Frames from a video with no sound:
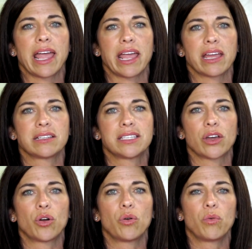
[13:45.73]
And
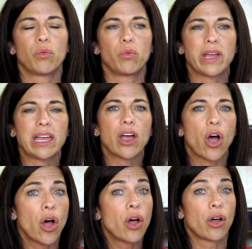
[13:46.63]
so we
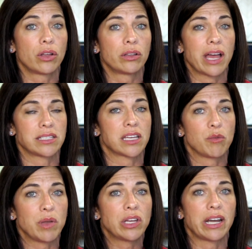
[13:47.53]
all, as a
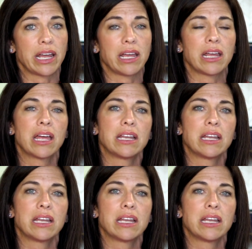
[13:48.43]
community,